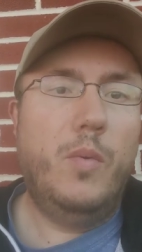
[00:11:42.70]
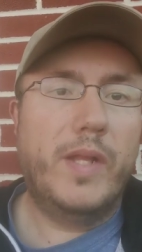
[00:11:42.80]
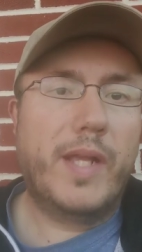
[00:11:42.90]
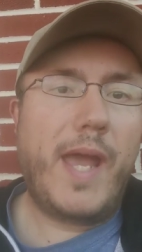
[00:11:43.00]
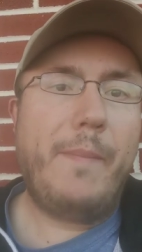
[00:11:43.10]

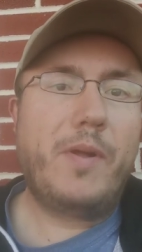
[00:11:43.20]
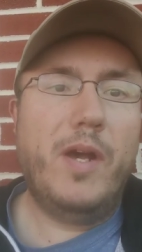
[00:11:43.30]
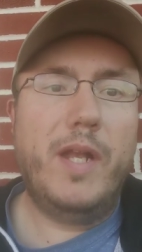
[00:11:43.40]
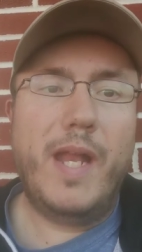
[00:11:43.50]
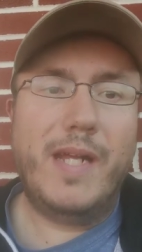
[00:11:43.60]
with the
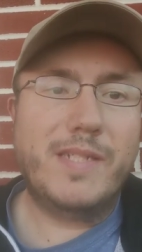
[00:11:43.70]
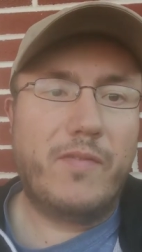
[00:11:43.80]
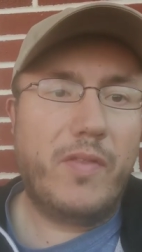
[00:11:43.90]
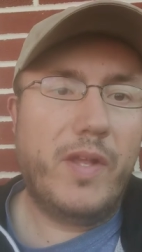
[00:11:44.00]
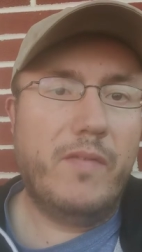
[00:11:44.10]
CapCut, it has
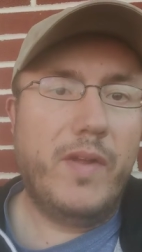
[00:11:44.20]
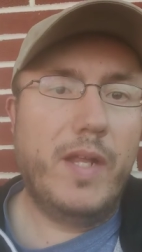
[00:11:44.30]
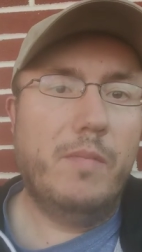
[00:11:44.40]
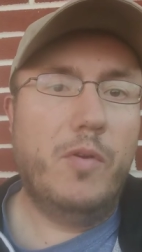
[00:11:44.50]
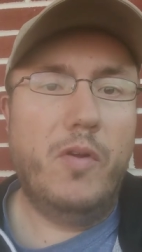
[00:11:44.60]
everything
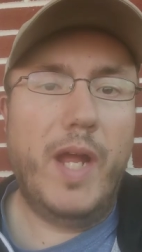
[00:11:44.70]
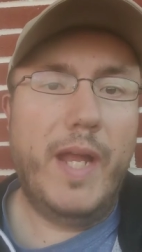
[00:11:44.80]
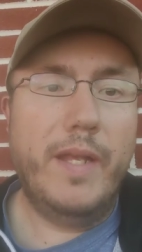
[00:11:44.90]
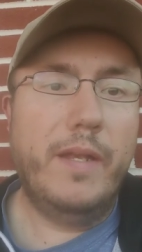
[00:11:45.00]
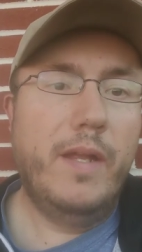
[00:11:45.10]
available,
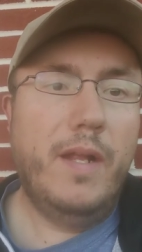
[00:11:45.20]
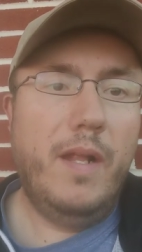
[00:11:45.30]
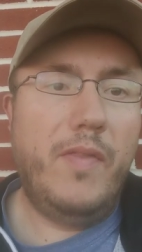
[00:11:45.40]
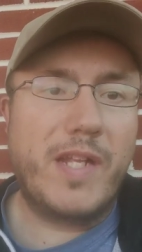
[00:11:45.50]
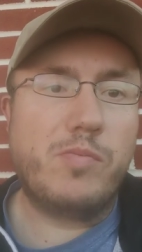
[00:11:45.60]
and
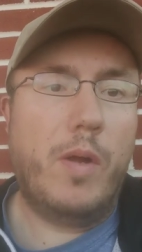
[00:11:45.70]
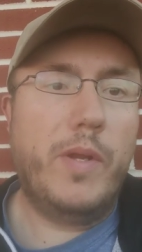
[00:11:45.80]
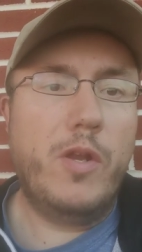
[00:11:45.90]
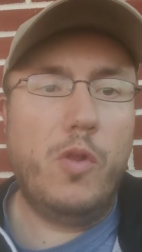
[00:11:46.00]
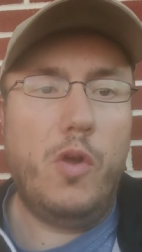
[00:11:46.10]
that's why
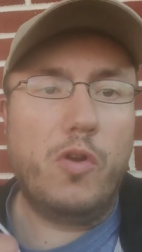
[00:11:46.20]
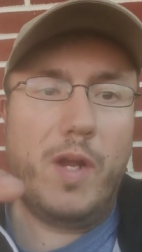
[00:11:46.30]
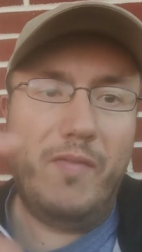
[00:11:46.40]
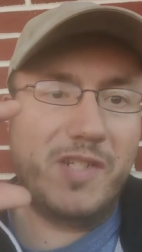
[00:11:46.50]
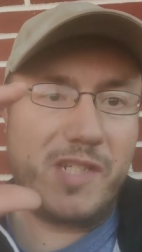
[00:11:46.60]
we no
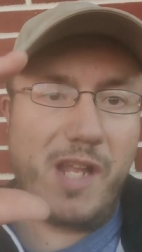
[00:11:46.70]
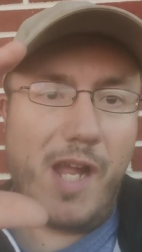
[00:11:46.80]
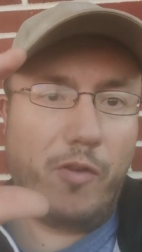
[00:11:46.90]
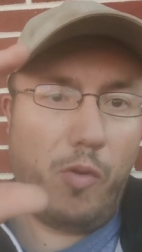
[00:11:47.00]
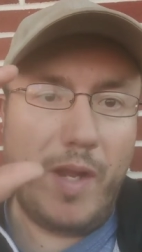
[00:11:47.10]
longer have the
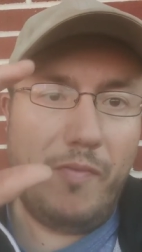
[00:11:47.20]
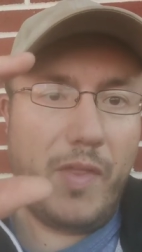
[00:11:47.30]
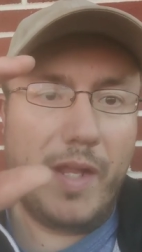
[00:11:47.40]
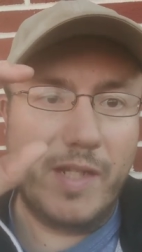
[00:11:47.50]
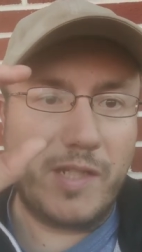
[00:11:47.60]
snot green
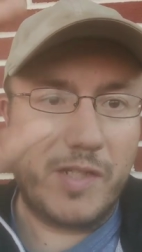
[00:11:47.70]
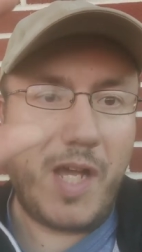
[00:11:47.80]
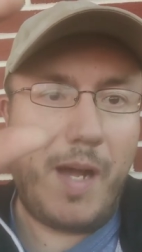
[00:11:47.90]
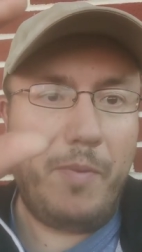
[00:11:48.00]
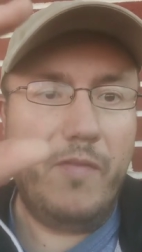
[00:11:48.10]
thing that's on
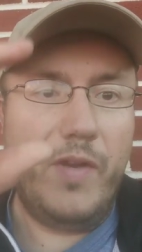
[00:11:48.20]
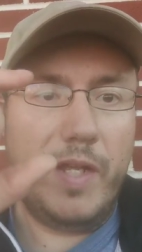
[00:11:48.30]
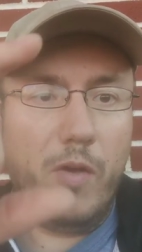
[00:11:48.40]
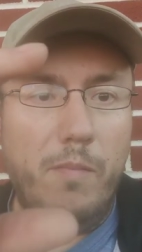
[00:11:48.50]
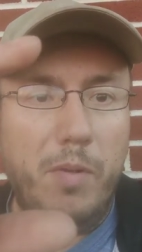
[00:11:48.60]
top of the
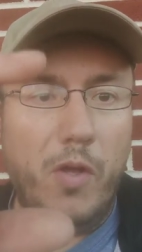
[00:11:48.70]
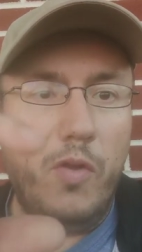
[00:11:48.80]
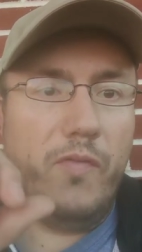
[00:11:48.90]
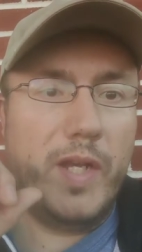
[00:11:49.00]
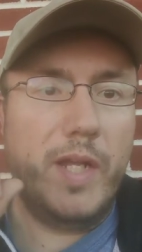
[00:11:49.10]
video and
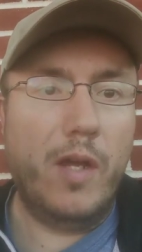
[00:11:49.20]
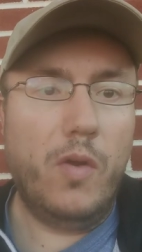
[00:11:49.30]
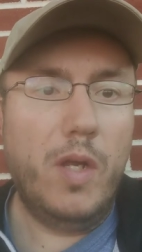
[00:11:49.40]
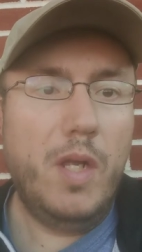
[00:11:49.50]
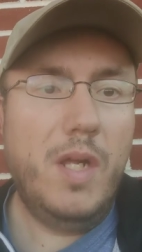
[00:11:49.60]
below the
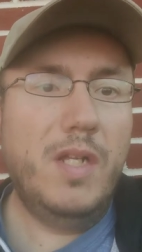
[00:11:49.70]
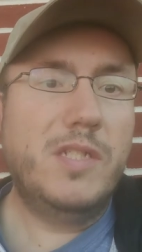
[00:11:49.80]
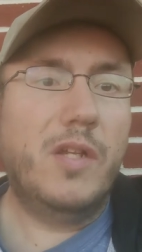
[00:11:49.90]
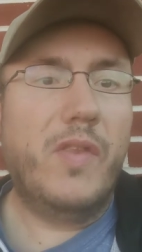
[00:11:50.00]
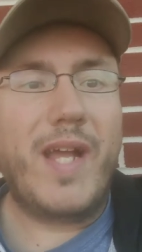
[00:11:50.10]
video.
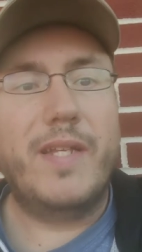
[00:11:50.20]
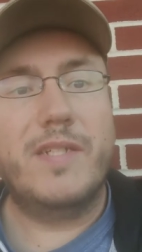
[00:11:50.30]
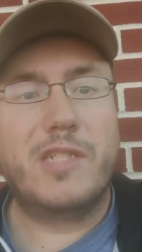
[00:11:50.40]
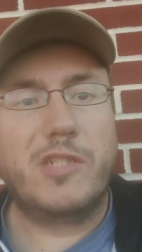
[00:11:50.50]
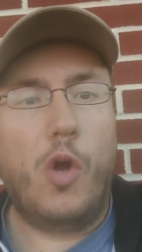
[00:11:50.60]
So that
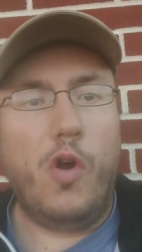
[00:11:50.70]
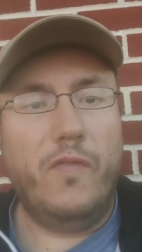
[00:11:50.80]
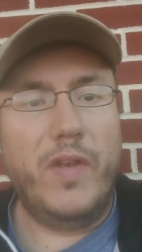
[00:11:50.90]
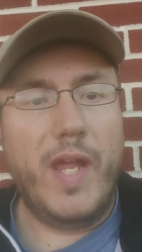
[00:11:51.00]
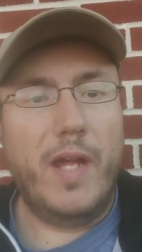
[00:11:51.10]
is
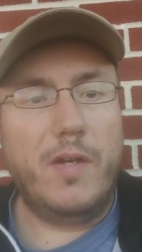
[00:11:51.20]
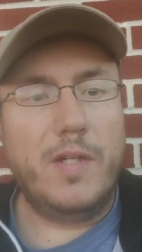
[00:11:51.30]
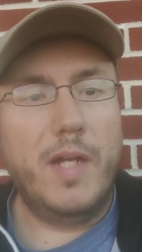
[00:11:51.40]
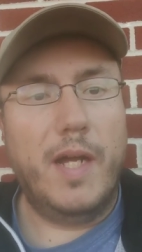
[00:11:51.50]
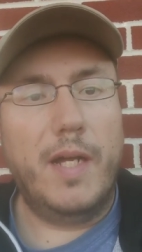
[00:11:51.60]
solved
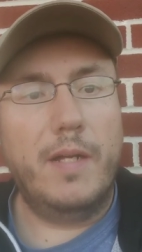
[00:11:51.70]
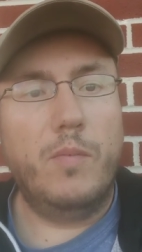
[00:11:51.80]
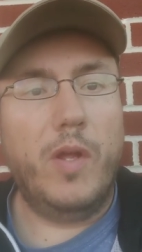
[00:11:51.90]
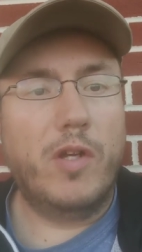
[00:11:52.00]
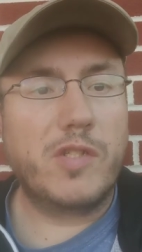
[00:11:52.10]
now. Uh,
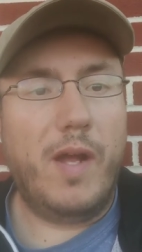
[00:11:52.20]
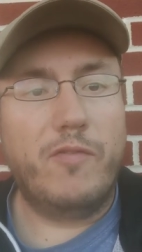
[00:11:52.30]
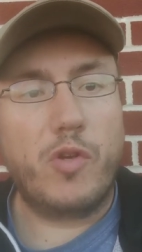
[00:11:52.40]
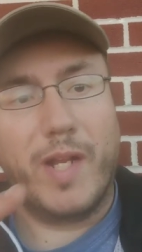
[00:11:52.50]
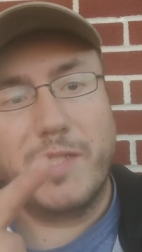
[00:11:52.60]
we also
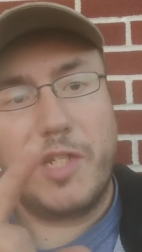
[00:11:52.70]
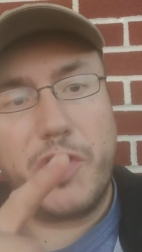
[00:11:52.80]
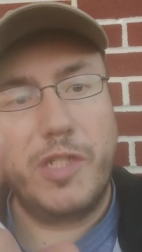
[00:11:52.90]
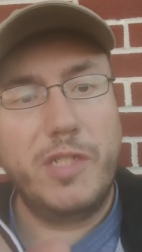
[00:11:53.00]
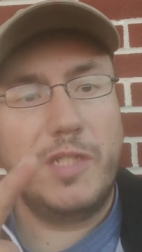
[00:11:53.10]
have
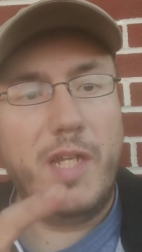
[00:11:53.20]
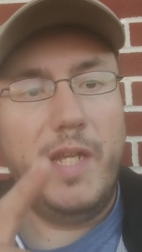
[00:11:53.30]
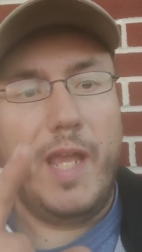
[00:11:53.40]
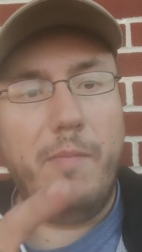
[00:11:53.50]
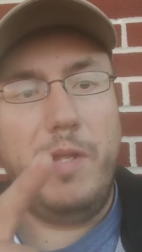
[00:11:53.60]
transitions
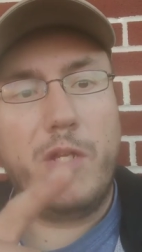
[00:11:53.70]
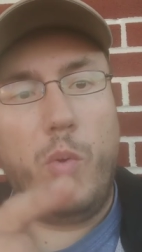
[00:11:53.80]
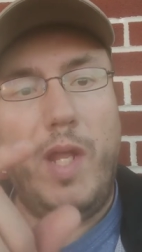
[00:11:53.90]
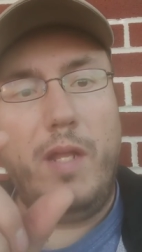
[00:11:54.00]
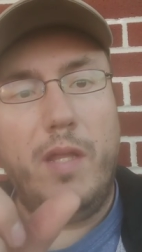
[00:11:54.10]
in
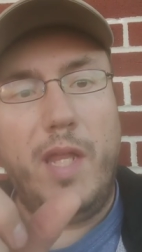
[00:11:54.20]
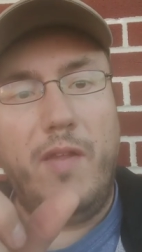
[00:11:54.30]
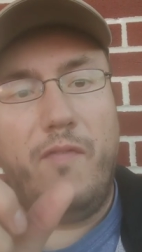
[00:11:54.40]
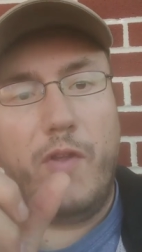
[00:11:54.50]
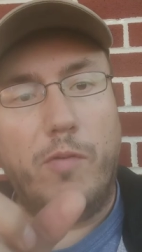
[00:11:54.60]
between
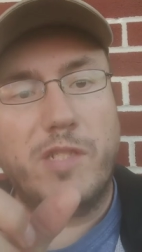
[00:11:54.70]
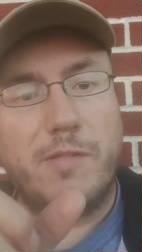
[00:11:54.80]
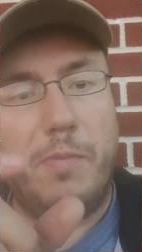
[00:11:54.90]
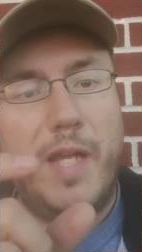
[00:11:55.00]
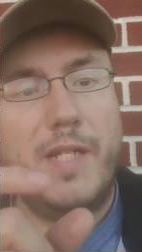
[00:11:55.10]
the film
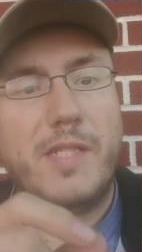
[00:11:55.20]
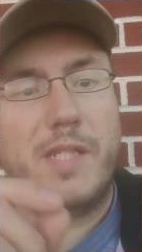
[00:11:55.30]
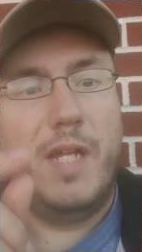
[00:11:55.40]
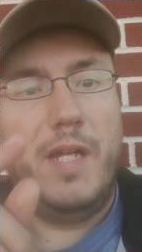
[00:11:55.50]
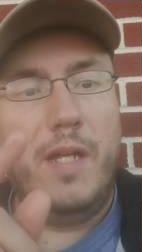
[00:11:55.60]
splits.